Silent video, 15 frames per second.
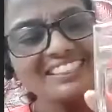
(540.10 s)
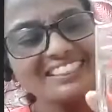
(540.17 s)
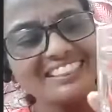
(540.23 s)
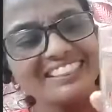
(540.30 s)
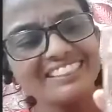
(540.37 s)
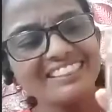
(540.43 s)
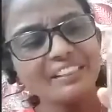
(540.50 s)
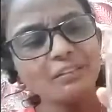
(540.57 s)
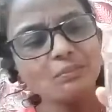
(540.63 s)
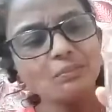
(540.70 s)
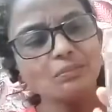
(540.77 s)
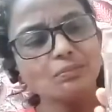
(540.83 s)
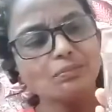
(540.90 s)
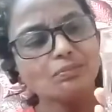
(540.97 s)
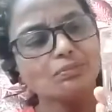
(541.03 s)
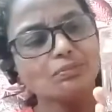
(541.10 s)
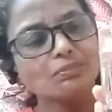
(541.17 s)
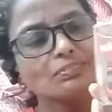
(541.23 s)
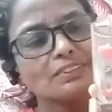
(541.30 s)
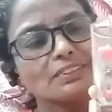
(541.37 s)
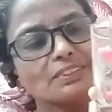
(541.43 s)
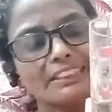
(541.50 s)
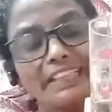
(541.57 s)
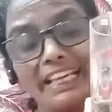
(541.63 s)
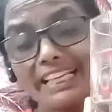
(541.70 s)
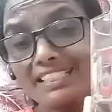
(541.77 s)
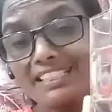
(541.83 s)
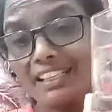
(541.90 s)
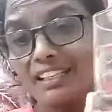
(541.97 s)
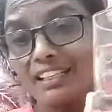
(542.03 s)
children?
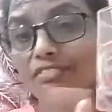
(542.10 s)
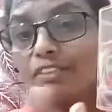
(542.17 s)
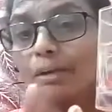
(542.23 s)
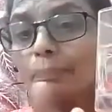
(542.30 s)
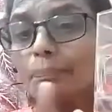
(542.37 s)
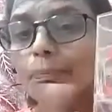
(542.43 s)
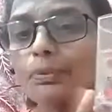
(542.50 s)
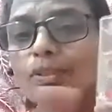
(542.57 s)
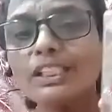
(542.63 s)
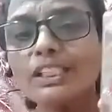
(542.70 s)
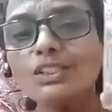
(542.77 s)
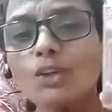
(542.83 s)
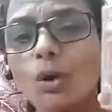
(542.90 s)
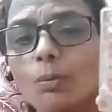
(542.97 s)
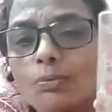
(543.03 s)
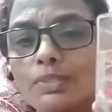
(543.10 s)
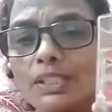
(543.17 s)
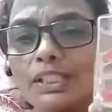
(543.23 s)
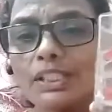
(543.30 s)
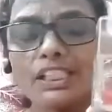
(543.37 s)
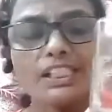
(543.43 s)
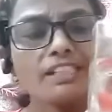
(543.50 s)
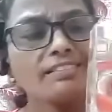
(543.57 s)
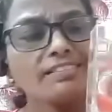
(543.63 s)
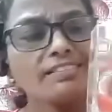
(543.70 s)
Yes. If I put this object in